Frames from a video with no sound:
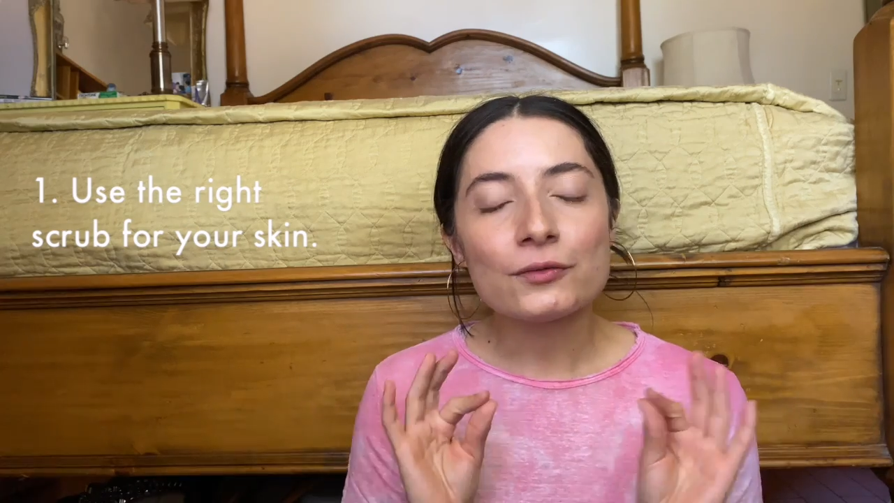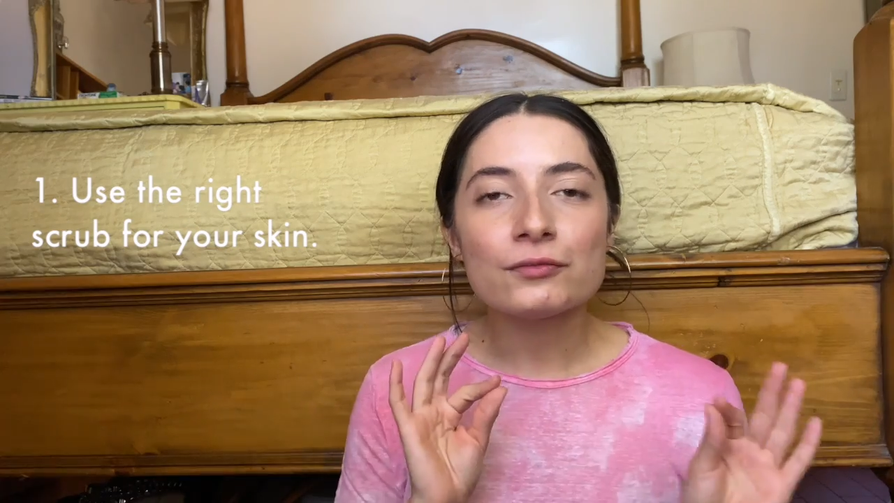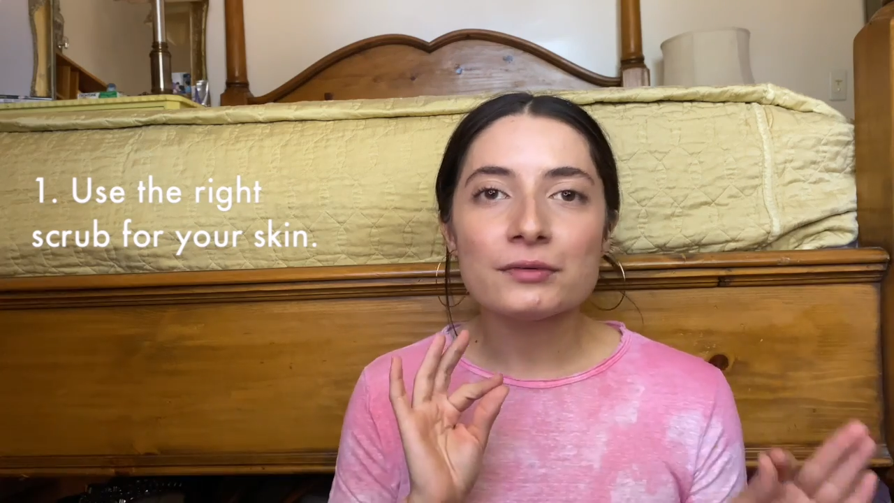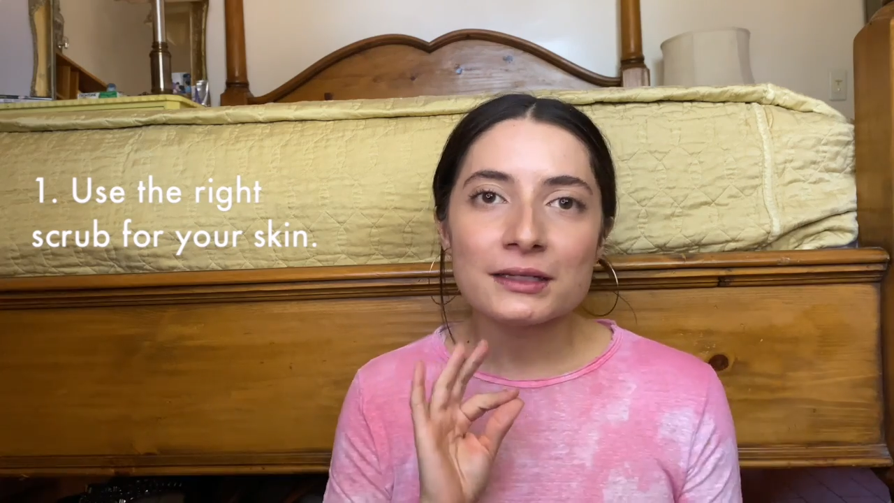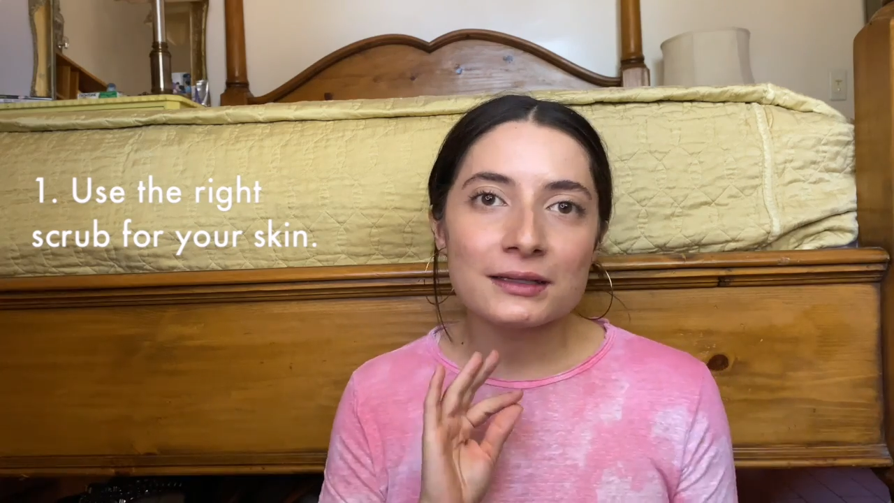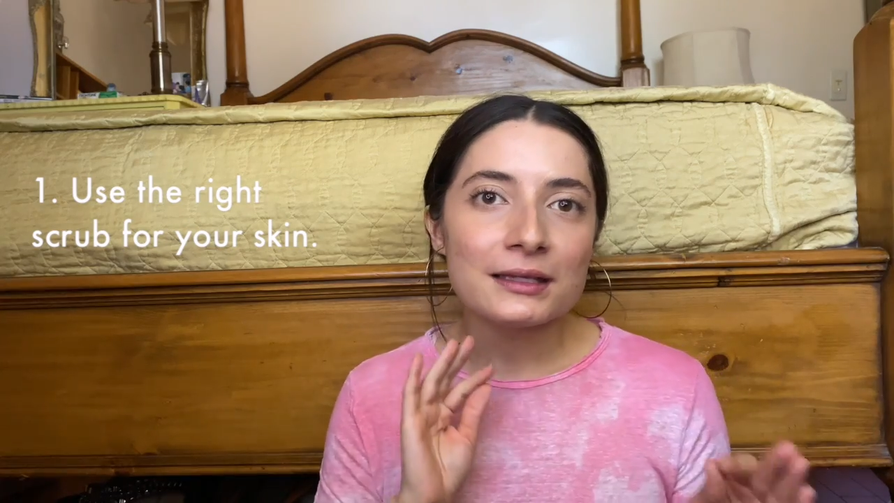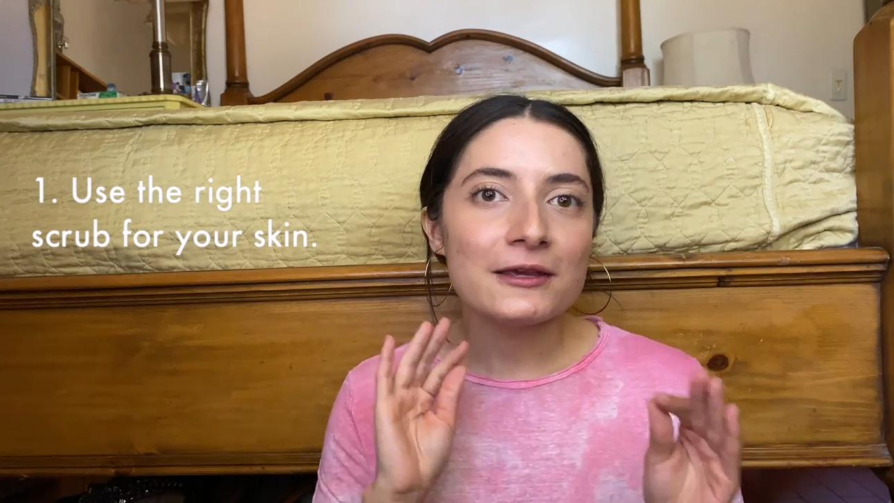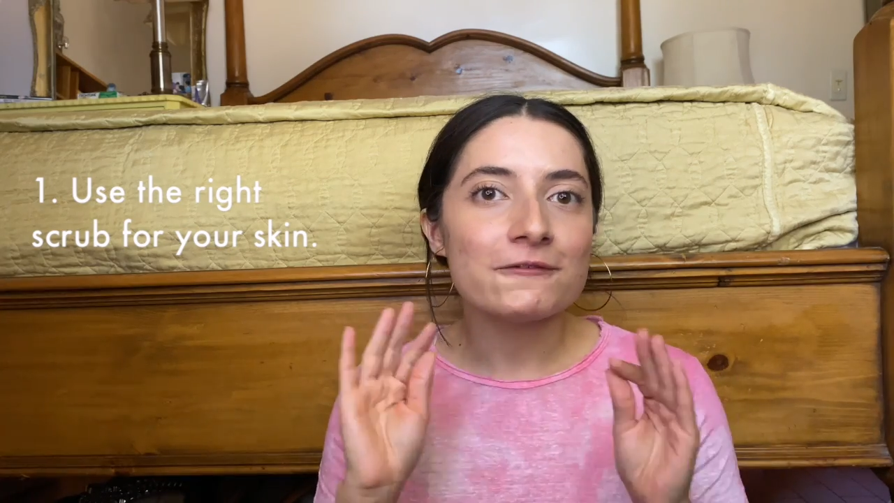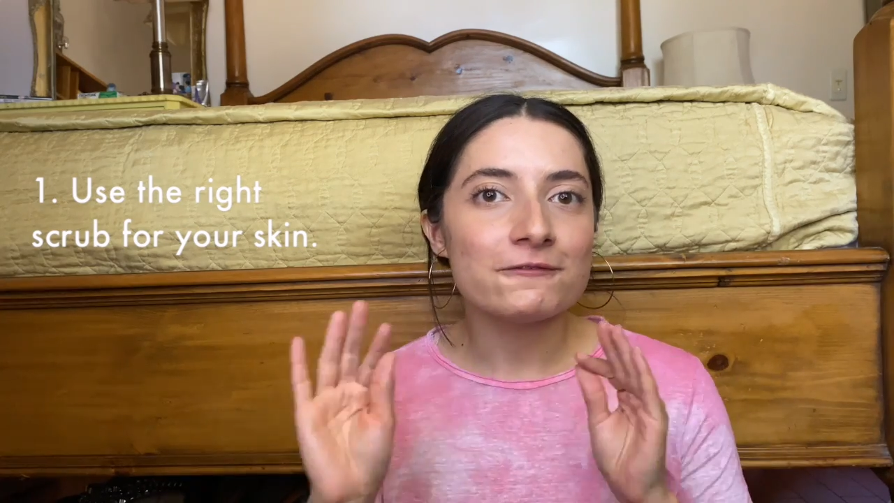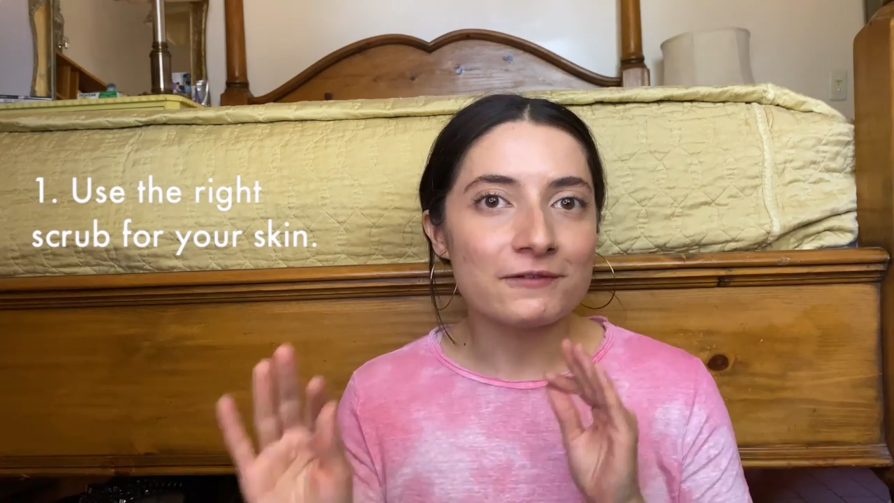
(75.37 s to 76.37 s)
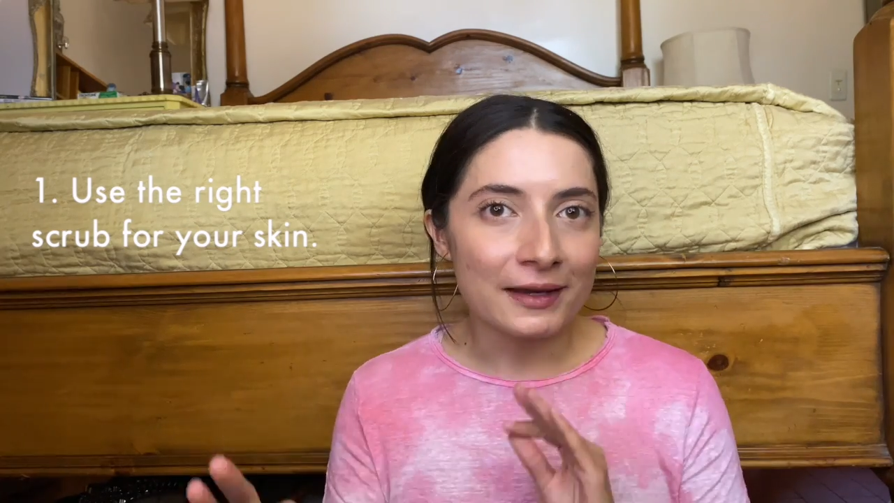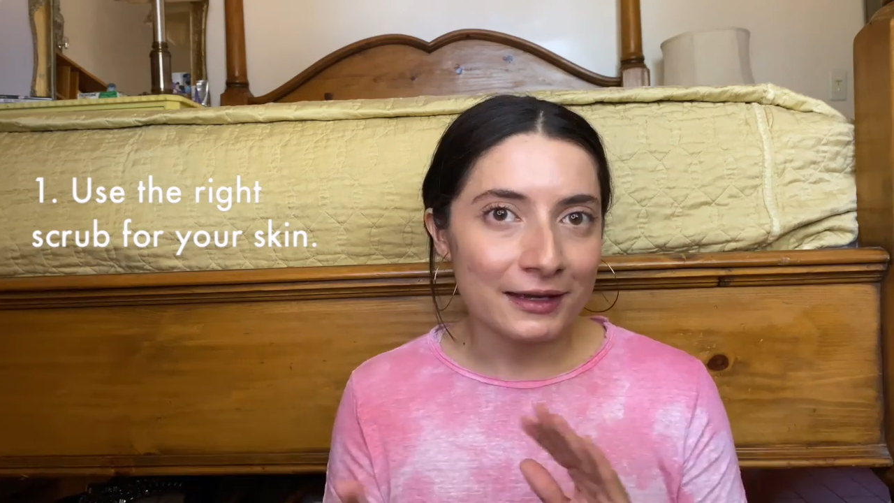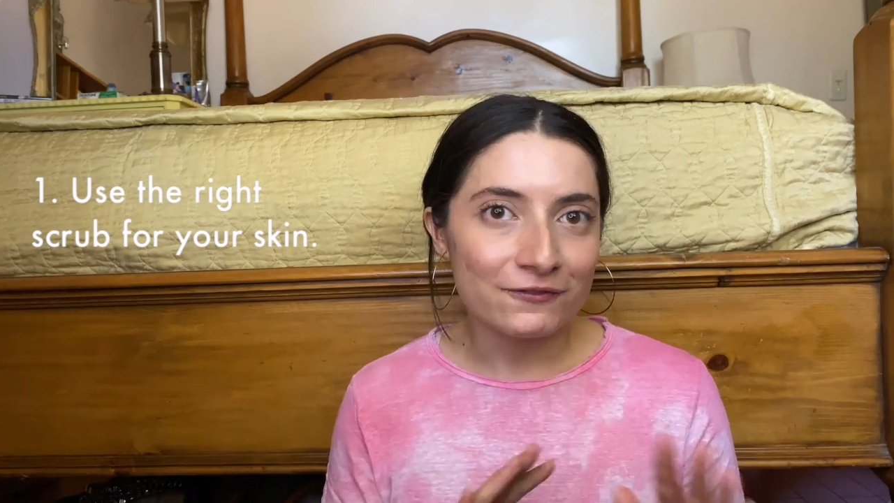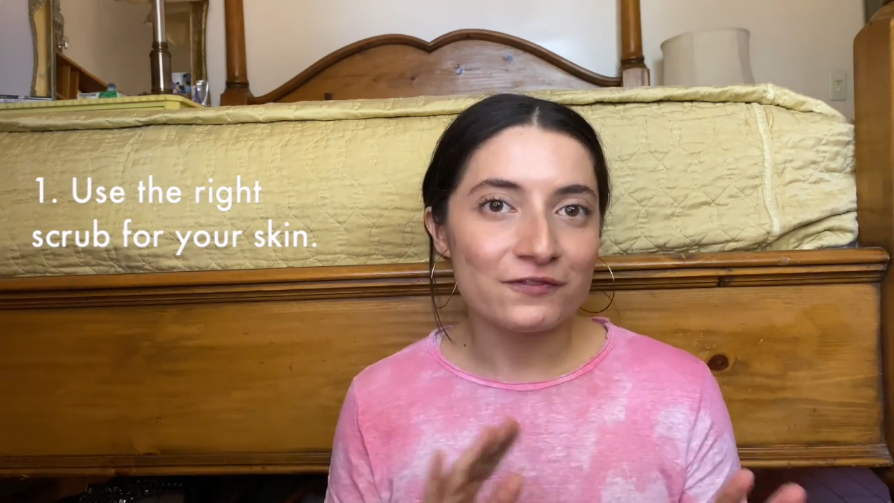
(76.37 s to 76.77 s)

really fine